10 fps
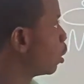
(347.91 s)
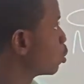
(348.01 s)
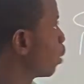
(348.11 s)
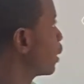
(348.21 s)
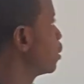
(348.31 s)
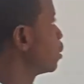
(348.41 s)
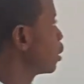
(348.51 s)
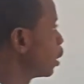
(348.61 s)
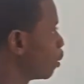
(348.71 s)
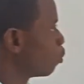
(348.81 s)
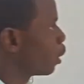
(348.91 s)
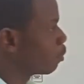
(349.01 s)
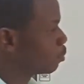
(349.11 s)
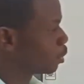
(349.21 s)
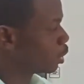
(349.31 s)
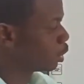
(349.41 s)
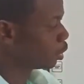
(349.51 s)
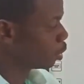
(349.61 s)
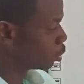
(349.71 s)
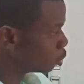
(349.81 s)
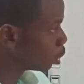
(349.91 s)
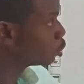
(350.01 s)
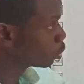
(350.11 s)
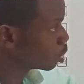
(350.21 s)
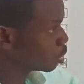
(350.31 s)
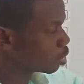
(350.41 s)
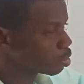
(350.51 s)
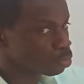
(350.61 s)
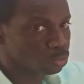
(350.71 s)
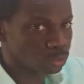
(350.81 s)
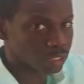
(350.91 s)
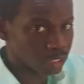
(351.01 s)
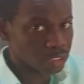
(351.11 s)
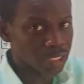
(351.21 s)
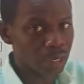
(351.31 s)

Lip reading: So I think we have really done justice to this.